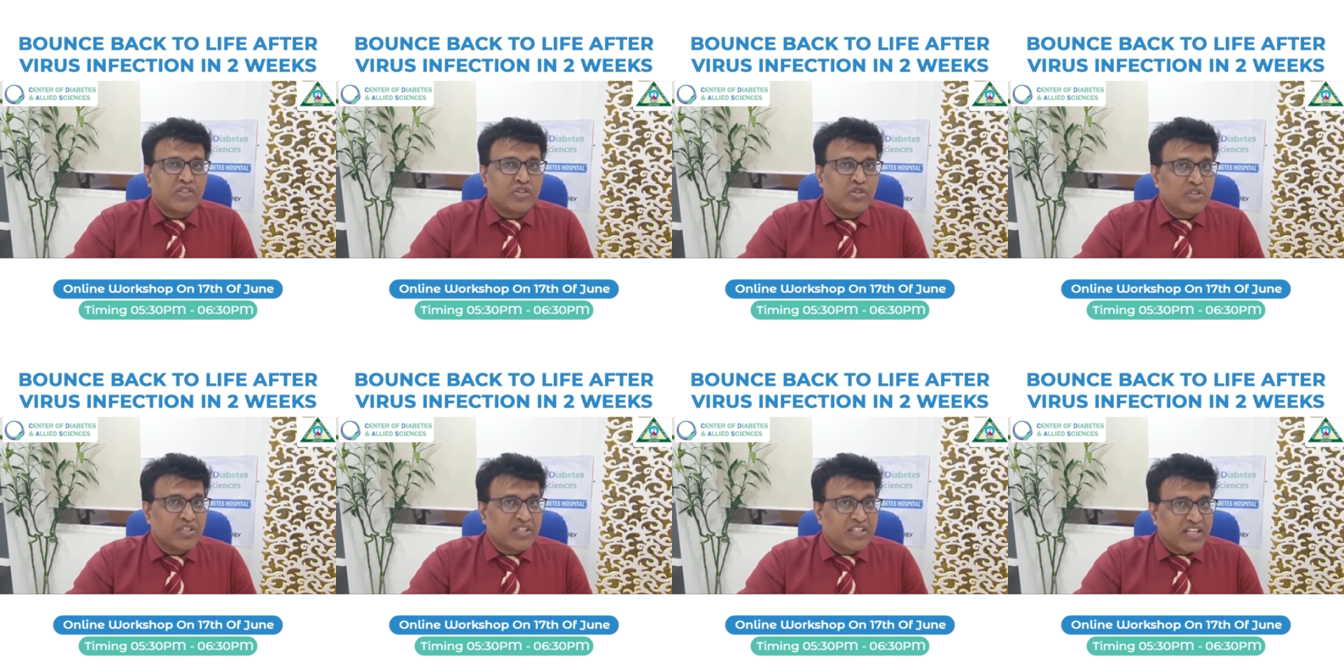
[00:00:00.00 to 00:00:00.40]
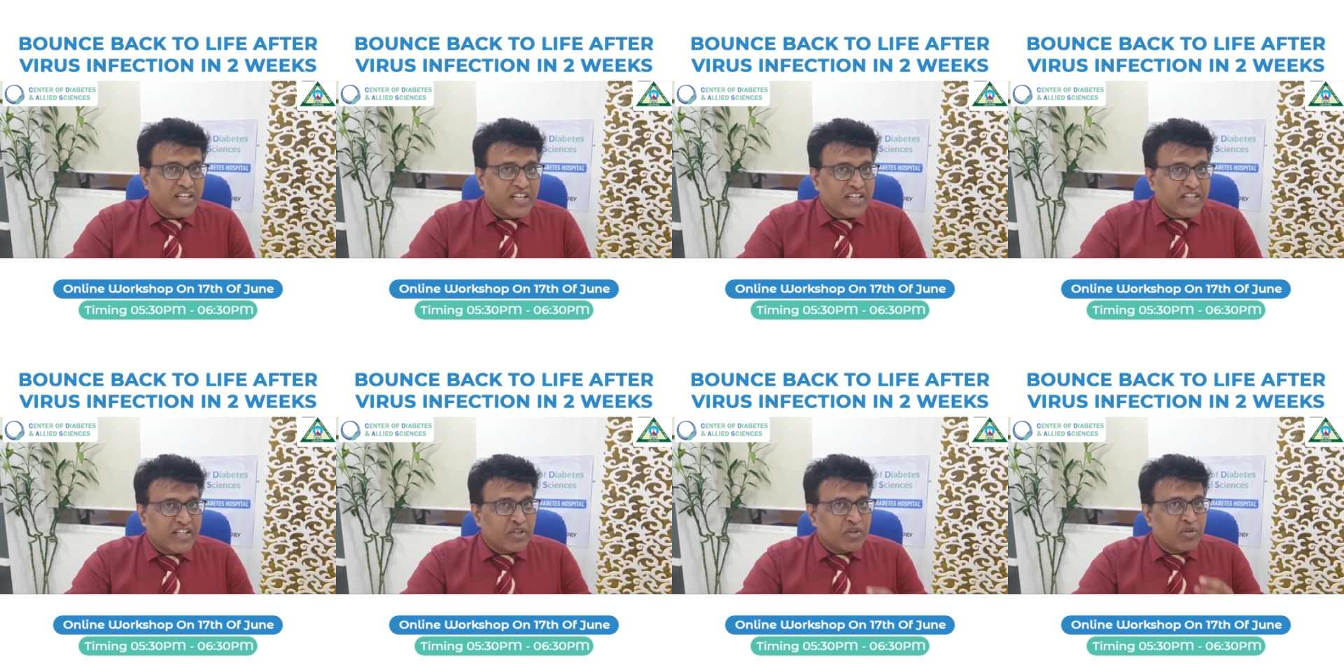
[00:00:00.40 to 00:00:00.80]
to
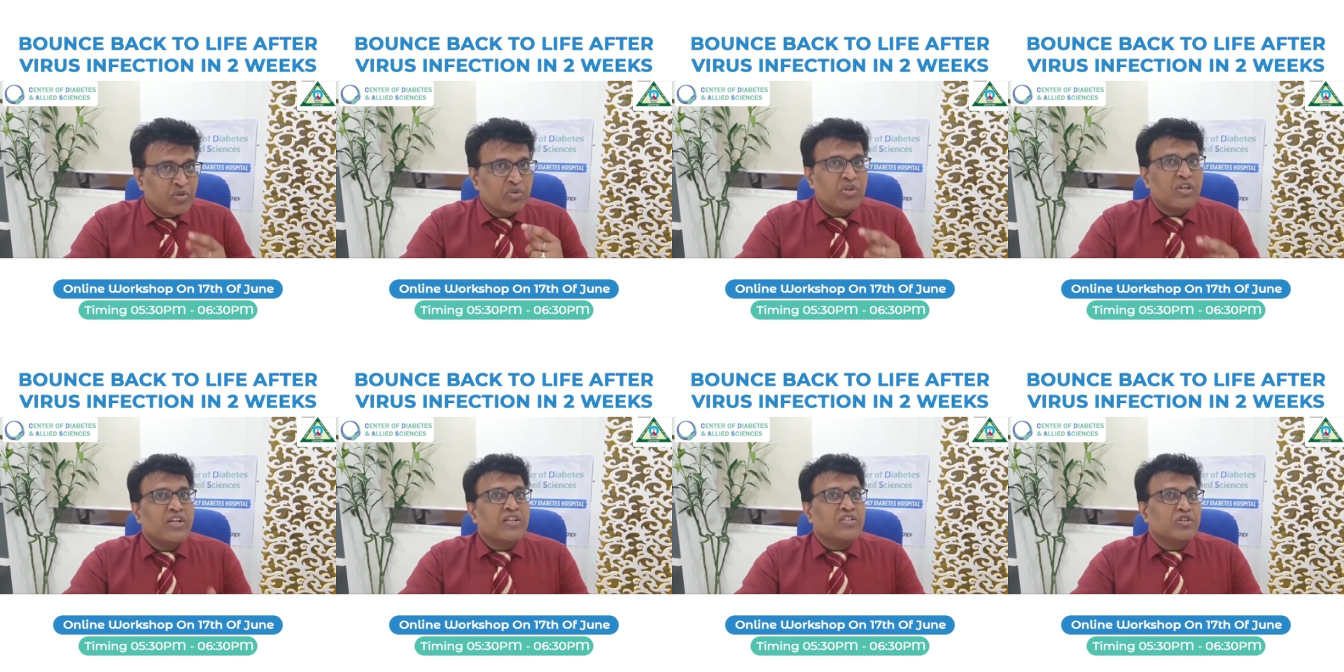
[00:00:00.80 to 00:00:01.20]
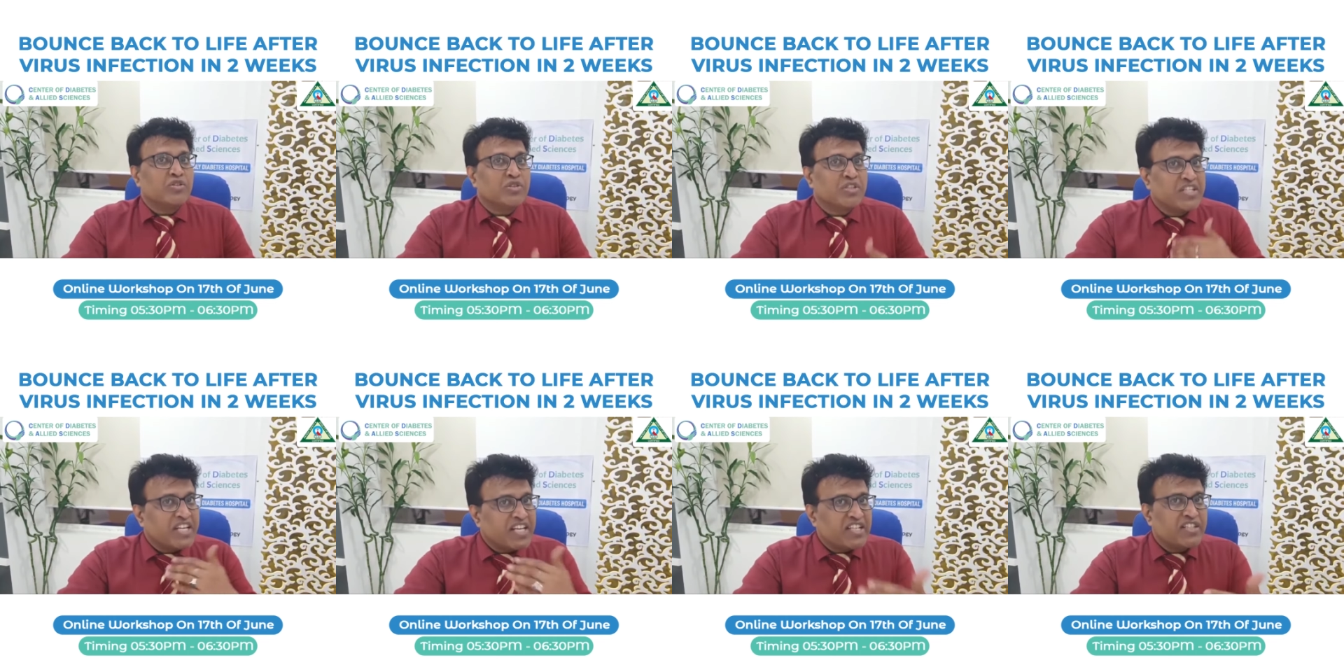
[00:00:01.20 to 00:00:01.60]
treat you, to
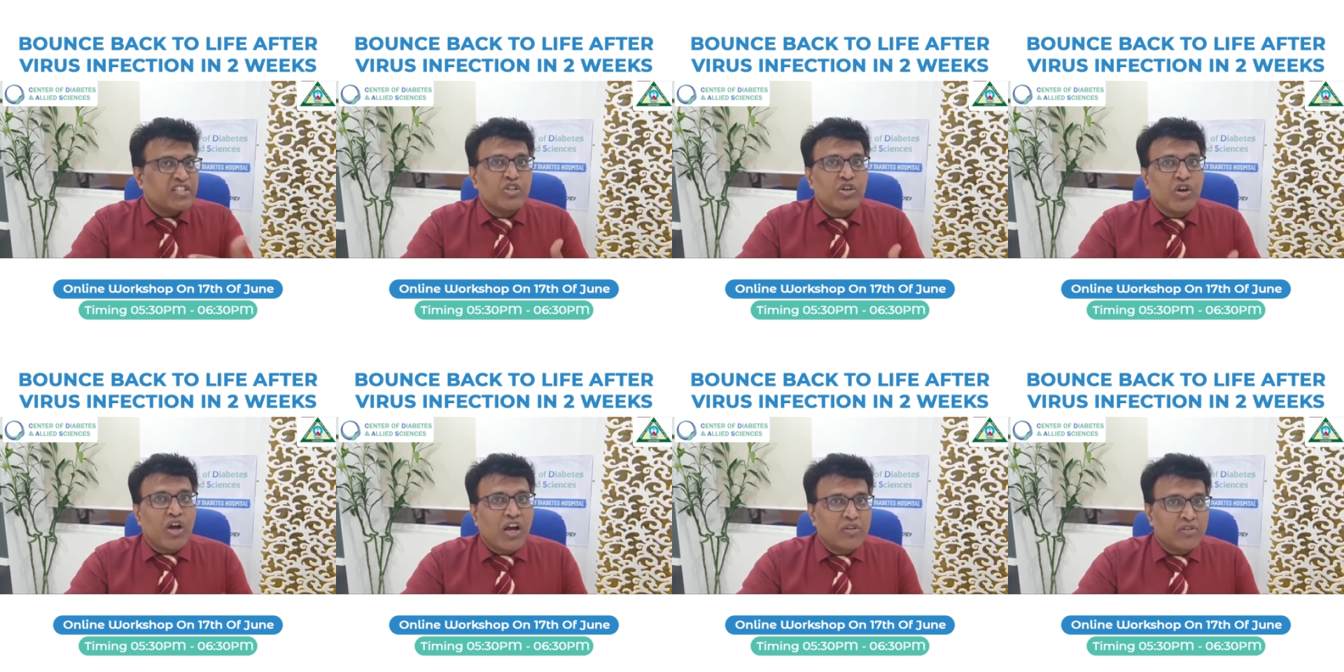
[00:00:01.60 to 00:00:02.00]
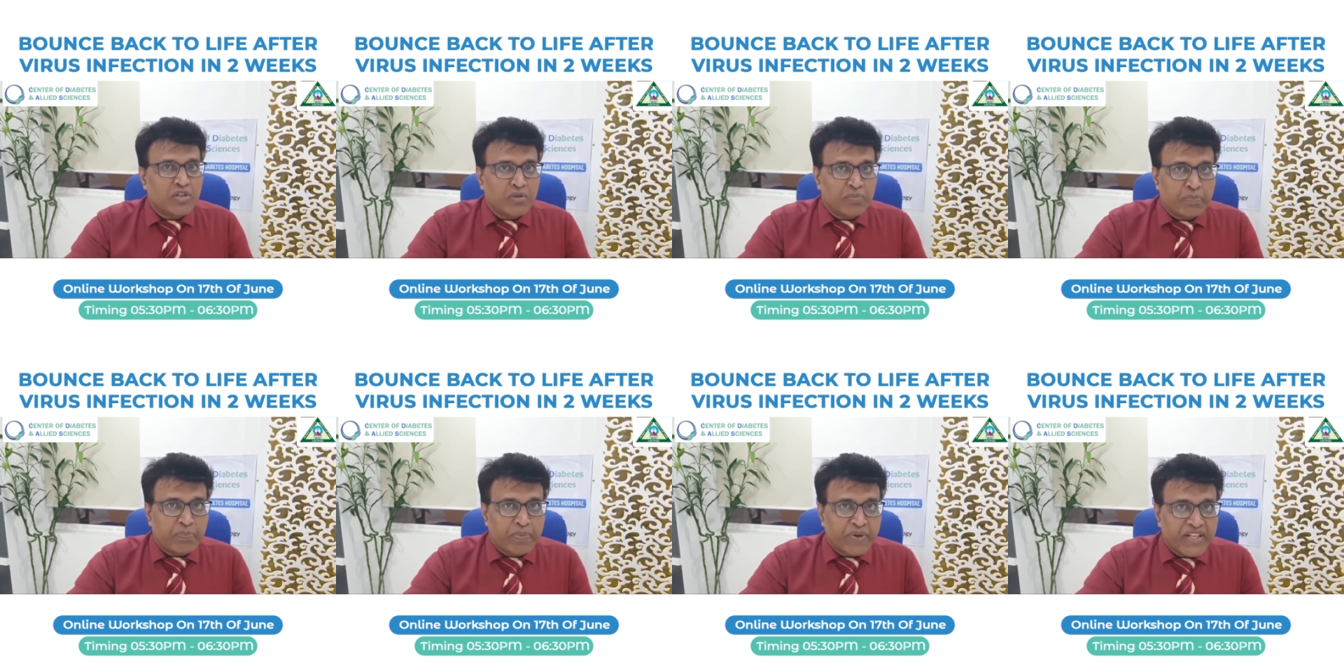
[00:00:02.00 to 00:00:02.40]
teach you how to
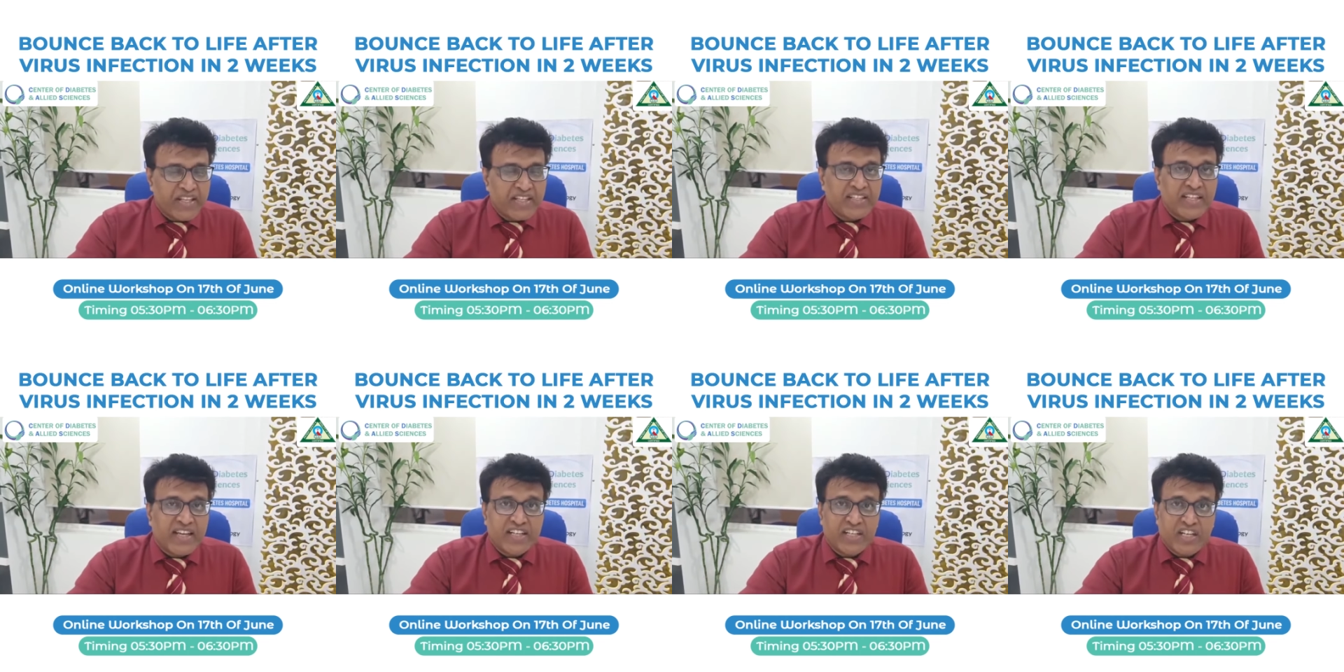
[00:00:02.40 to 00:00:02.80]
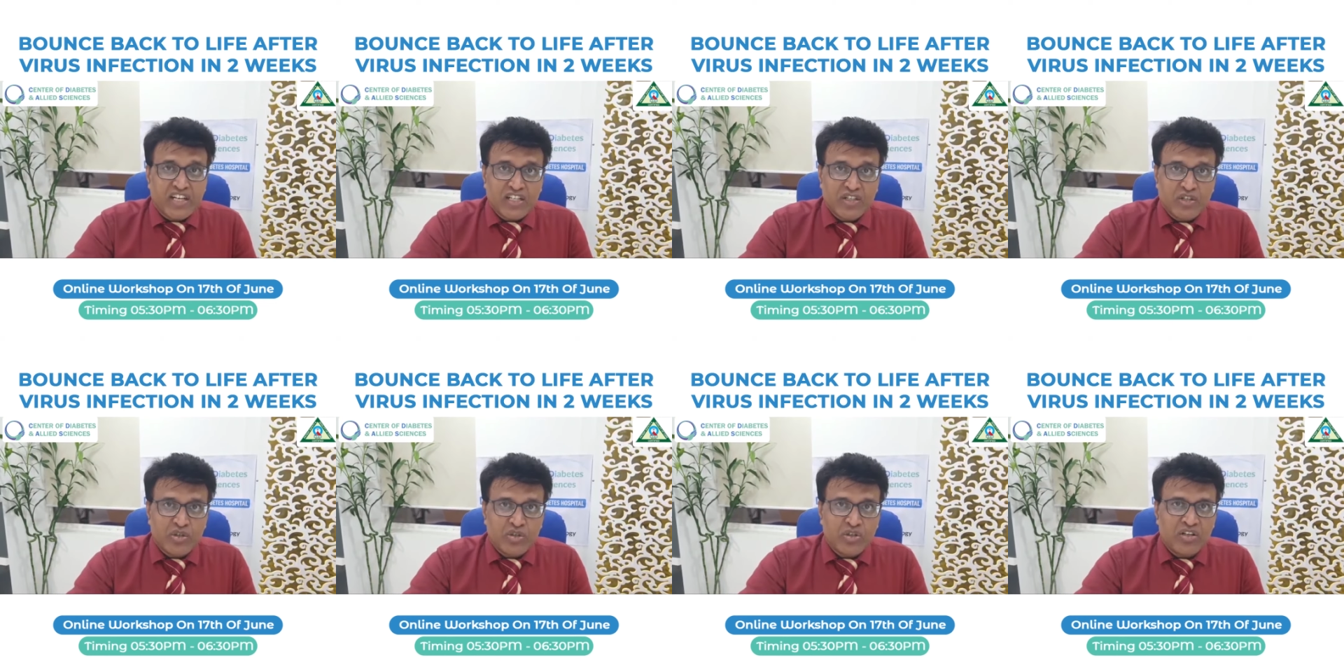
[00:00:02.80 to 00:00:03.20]
breathe and
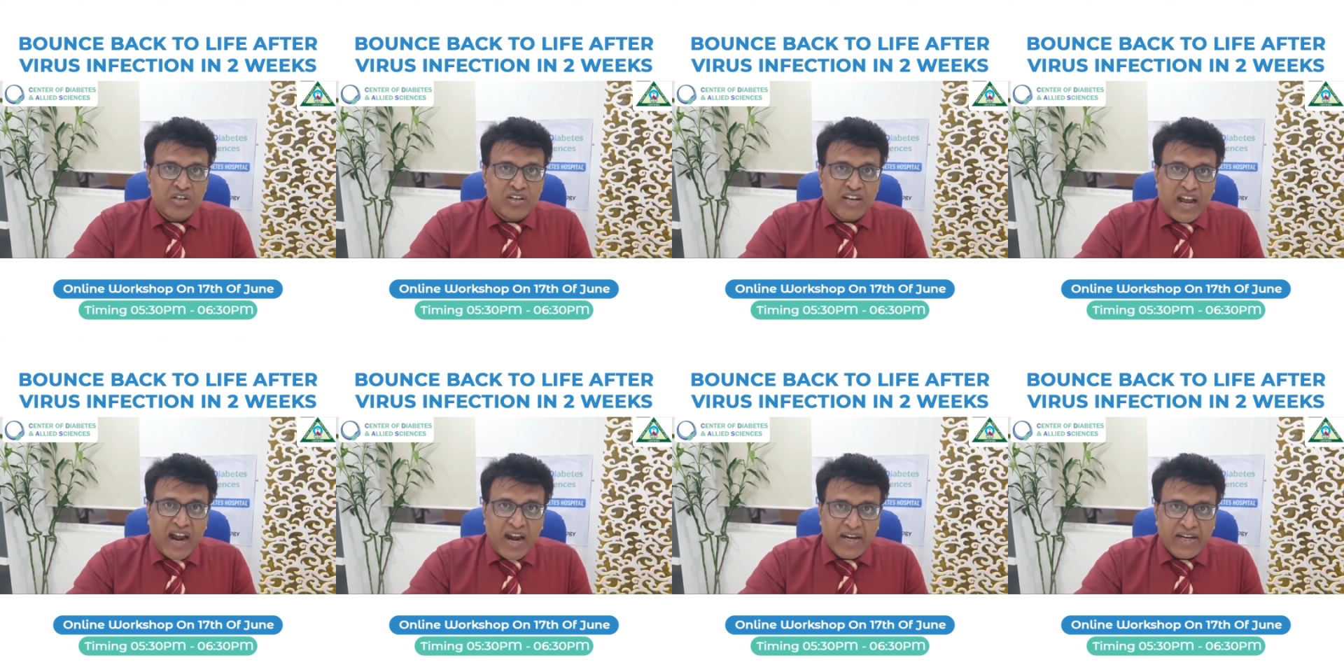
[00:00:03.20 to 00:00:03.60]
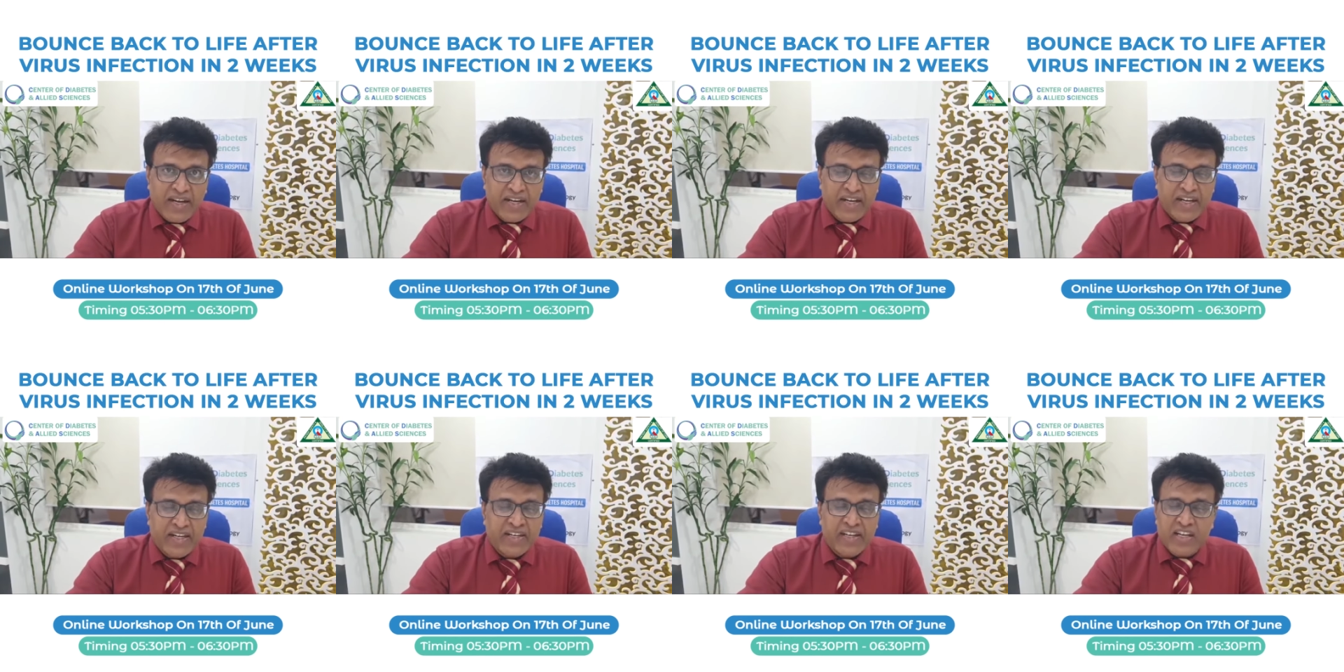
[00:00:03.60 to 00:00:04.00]
control your heart
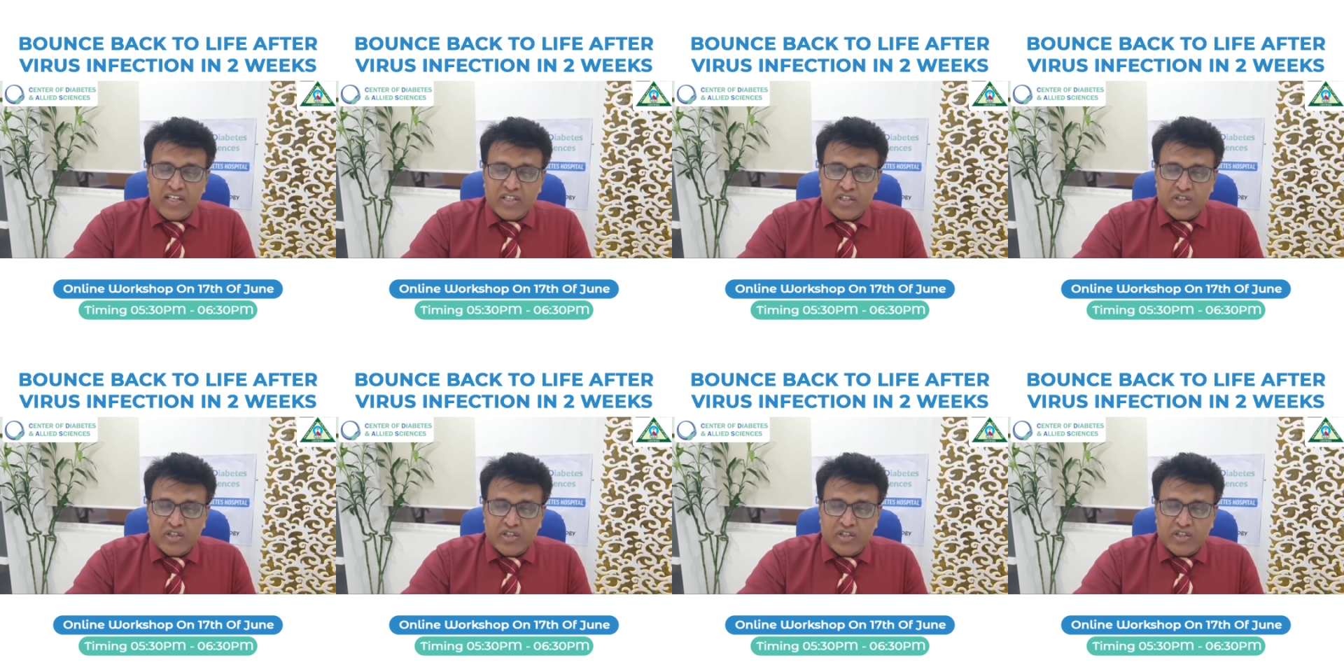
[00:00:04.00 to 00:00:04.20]
rate,